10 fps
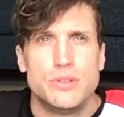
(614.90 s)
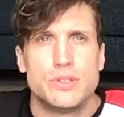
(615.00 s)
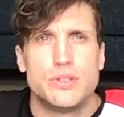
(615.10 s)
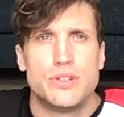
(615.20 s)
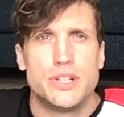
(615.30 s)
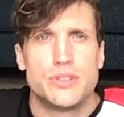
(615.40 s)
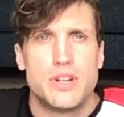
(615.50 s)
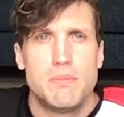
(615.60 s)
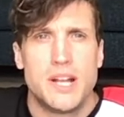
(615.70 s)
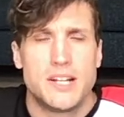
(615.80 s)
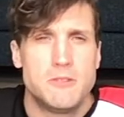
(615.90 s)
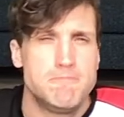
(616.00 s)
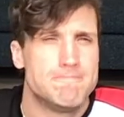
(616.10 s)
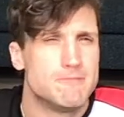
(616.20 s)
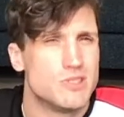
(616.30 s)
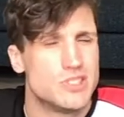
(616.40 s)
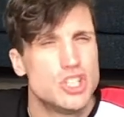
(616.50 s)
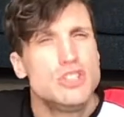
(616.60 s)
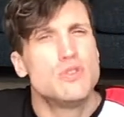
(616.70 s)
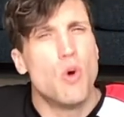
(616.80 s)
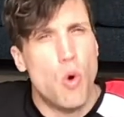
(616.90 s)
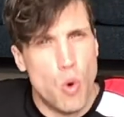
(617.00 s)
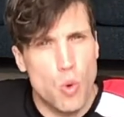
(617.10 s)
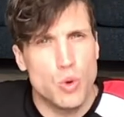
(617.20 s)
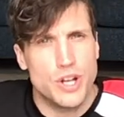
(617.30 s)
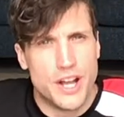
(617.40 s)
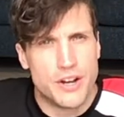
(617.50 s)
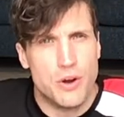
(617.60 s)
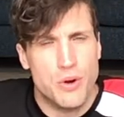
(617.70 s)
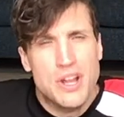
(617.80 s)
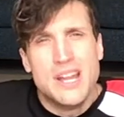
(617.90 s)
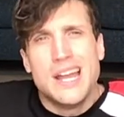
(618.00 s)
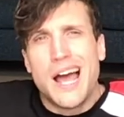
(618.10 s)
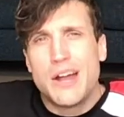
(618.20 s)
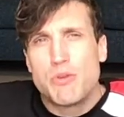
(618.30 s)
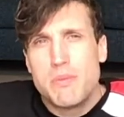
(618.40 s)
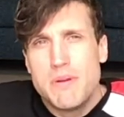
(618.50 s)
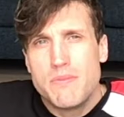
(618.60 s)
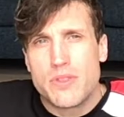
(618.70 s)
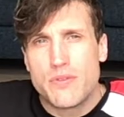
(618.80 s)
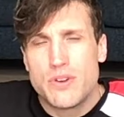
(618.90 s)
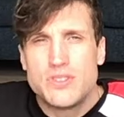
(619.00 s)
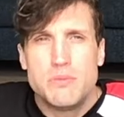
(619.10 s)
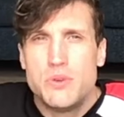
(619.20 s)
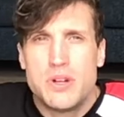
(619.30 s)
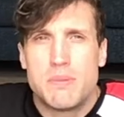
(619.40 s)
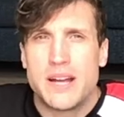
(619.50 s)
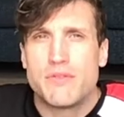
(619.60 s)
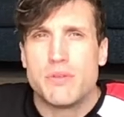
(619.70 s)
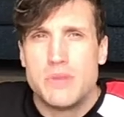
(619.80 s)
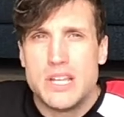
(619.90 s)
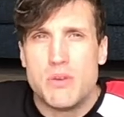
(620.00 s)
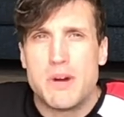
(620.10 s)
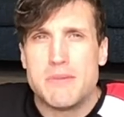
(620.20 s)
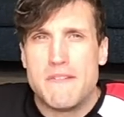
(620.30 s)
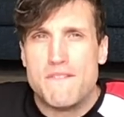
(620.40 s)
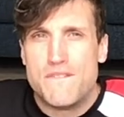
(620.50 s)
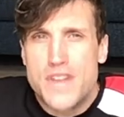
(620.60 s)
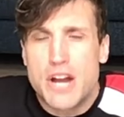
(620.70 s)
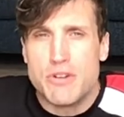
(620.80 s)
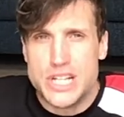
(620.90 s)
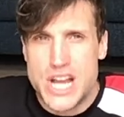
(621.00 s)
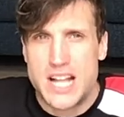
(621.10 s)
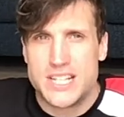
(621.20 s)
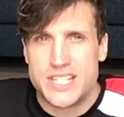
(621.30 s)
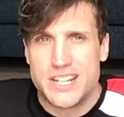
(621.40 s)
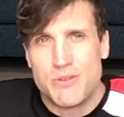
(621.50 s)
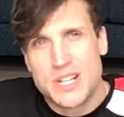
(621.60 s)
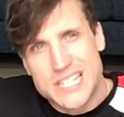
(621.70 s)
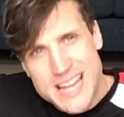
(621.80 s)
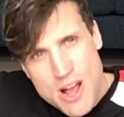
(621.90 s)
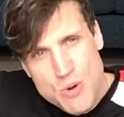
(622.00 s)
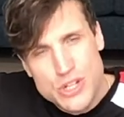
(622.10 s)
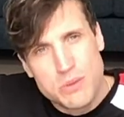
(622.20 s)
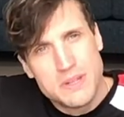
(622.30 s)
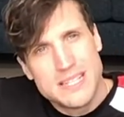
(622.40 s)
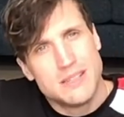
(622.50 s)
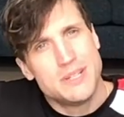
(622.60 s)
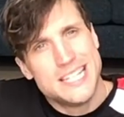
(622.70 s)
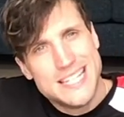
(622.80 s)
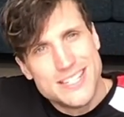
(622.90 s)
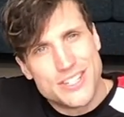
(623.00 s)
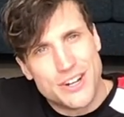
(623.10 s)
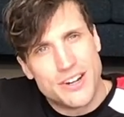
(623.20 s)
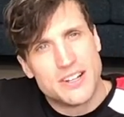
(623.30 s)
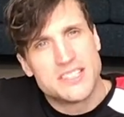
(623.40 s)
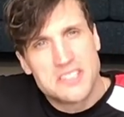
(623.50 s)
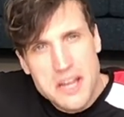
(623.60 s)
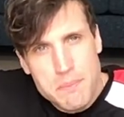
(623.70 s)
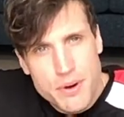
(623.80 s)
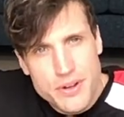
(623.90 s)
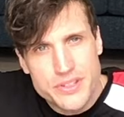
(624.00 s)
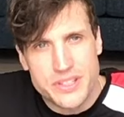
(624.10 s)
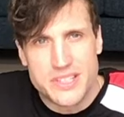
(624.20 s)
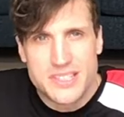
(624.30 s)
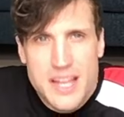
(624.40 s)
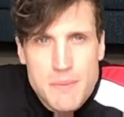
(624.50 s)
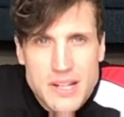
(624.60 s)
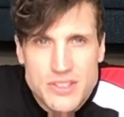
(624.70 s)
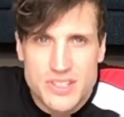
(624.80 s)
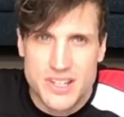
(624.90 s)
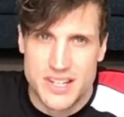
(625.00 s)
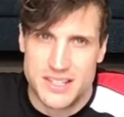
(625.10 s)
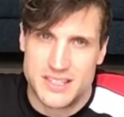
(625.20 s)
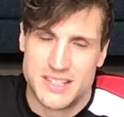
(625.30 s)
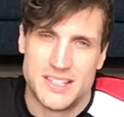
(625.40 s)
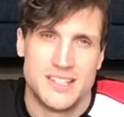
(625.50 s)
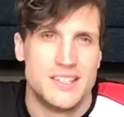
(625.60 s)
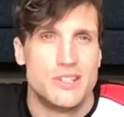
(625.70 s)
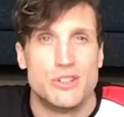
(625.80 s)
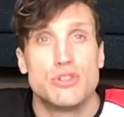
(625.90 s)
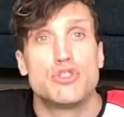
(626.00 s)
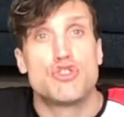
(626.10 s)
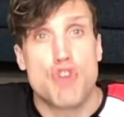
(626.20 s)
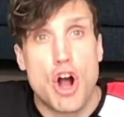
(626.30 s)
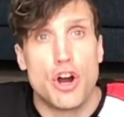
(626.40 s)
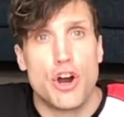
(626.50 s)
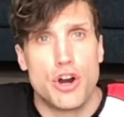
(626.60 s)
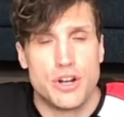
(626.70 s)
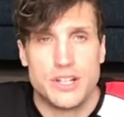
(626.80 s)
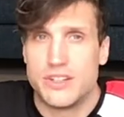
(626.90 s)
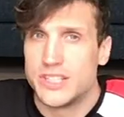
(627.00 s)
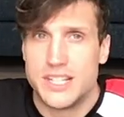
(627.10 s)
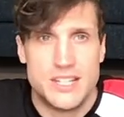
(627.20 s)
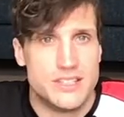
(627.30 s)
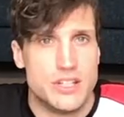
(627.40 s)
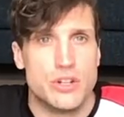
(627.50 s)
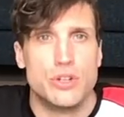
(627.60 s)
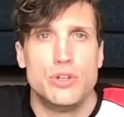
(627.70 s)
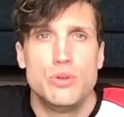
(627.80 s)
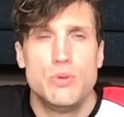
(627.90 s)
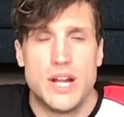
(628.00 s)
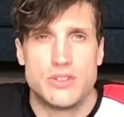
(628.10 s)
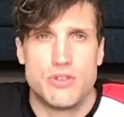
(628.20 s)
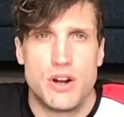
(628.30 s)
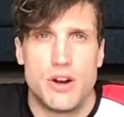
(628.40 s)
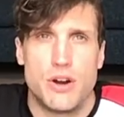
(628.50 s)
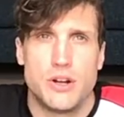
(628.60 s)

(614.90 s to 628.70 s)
So you're in a straight plank now. Just hold that now. And remember, the first time you did a plank for me, it might have been very challenging. Whereas now it should be a little bit easier. Same person, same exercise. You're just stronger. It doesn't get easier. You get stronger.